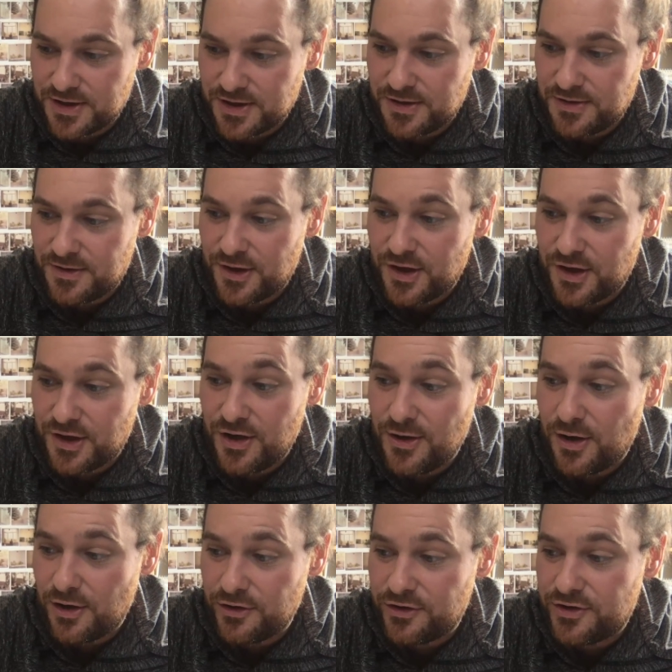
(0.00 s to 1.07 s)
she's also
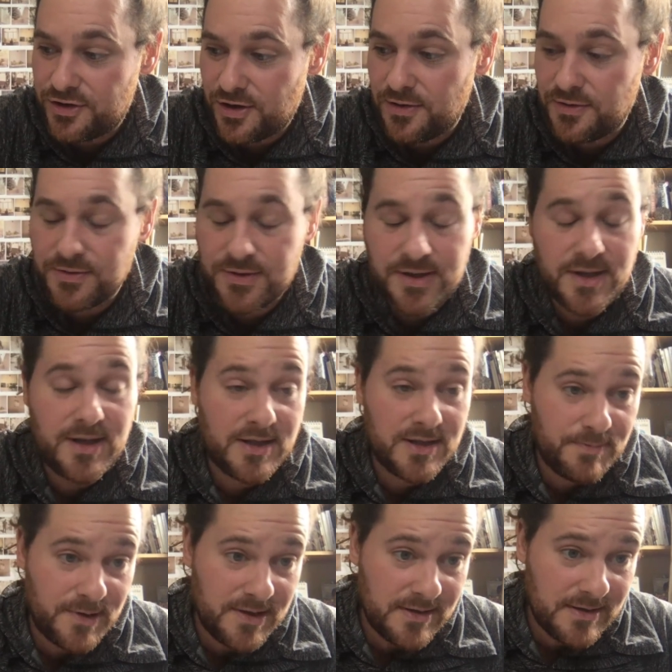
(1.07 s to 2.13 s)
not told her
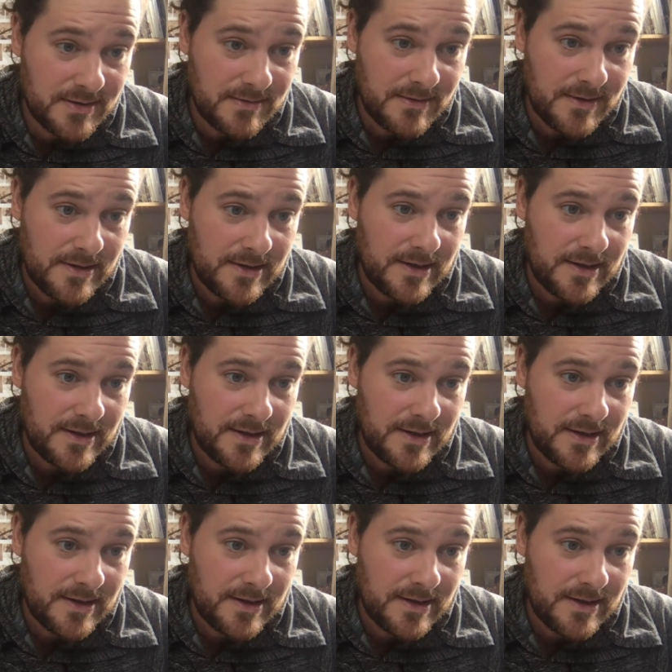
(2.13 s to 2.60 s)
husband